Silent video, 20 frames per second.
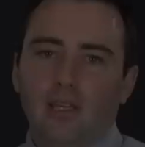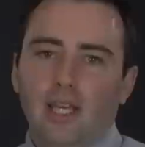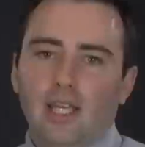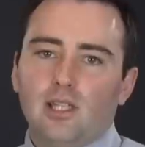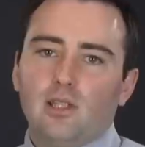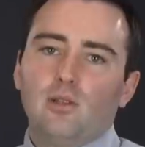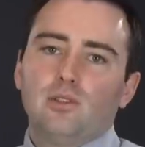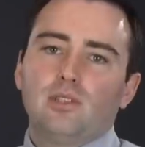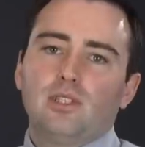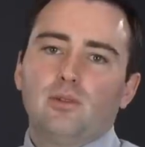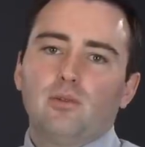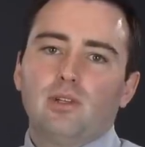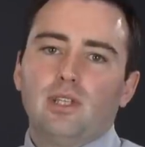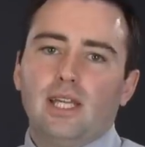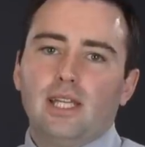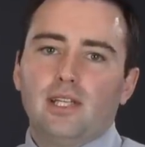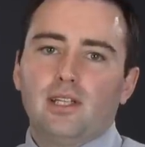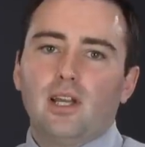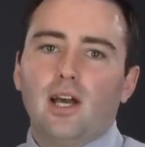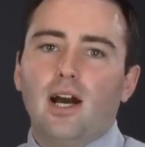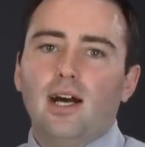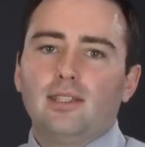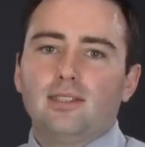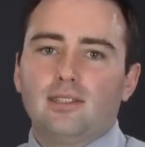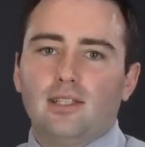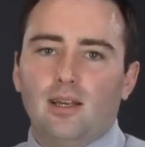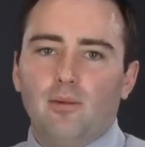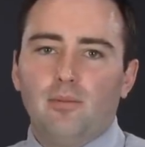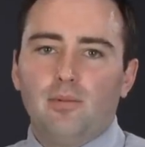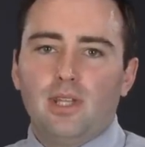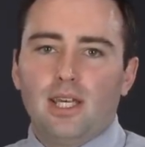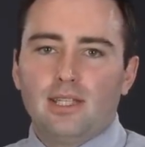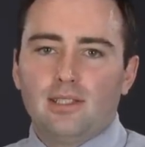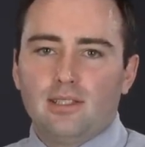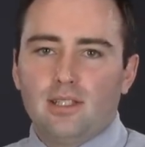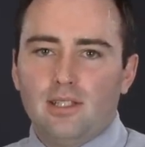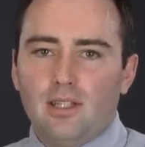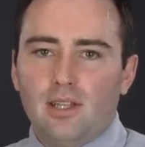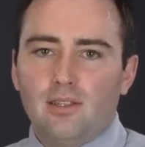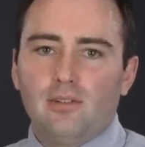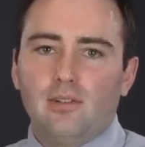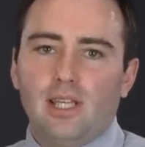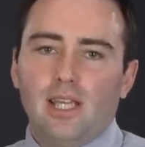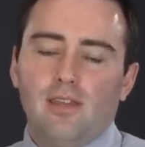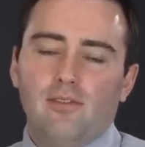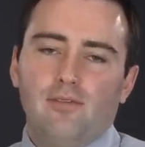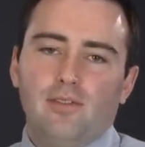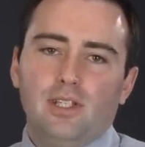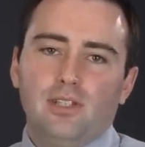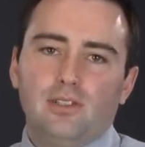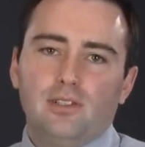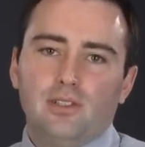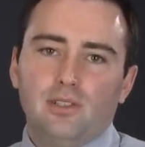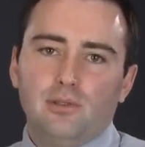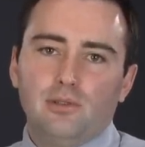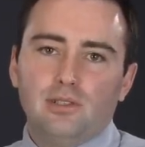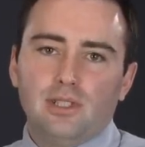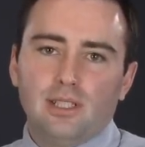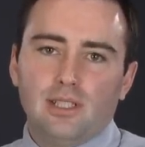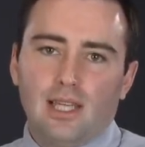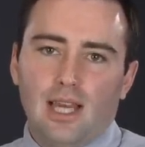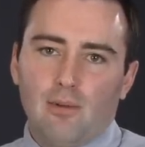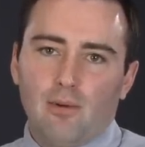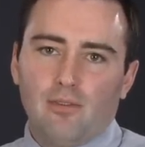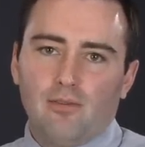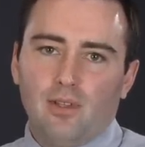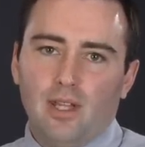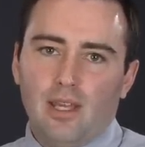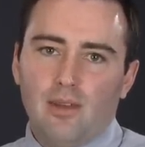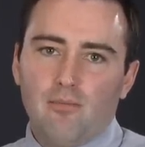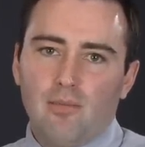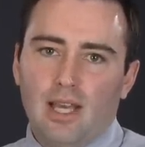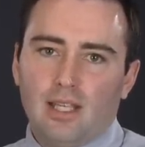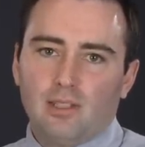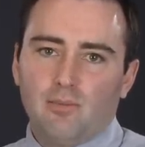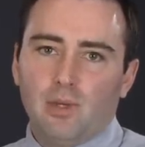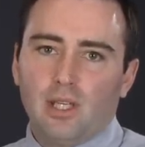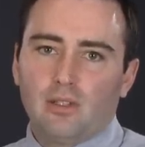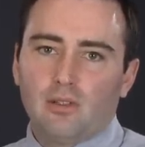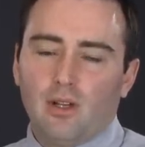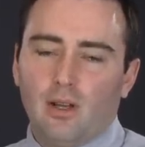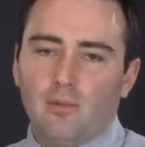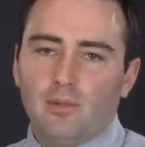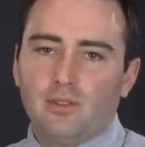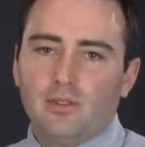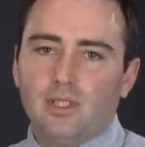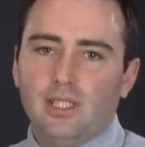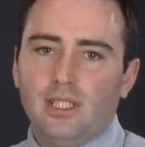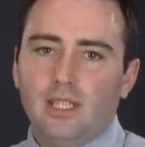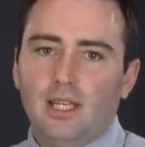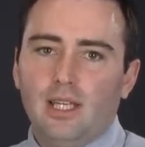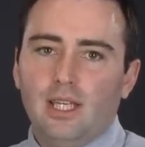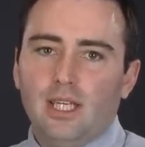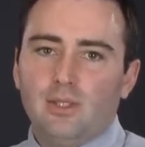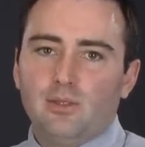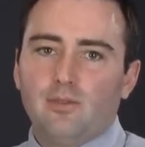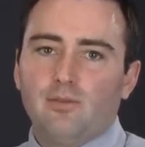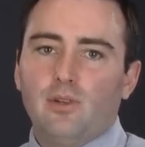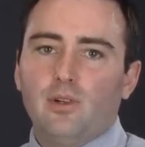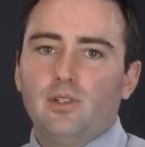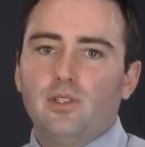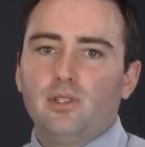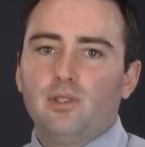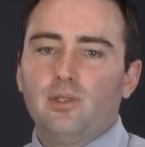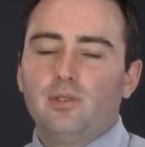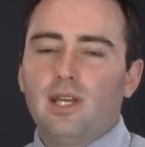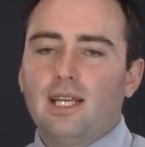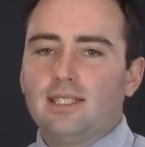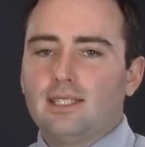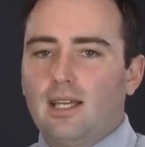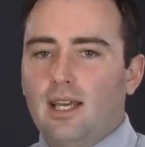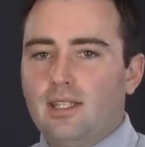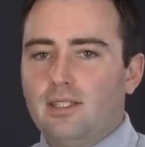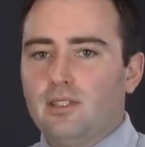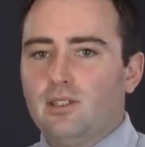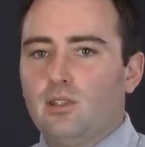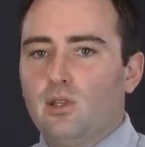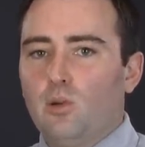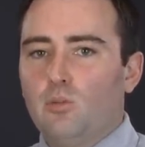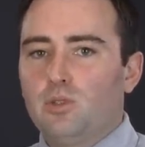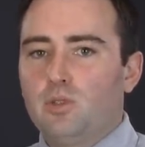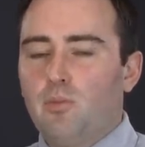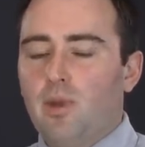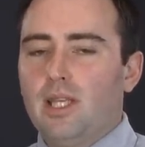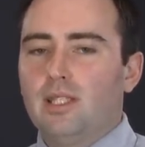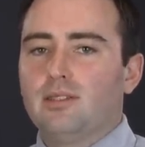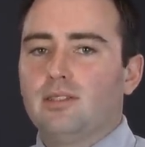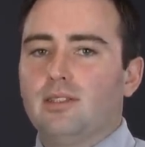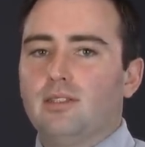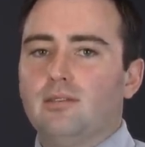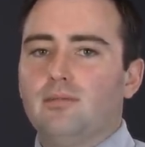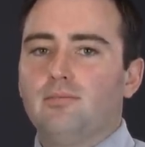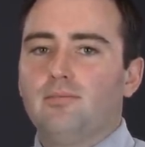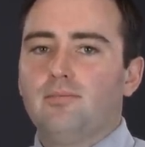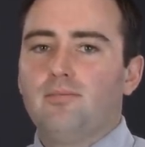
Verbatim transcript: A closely related concept that is another key feature used in time-of-flight mass spectrometry is referred to as isotope spacing.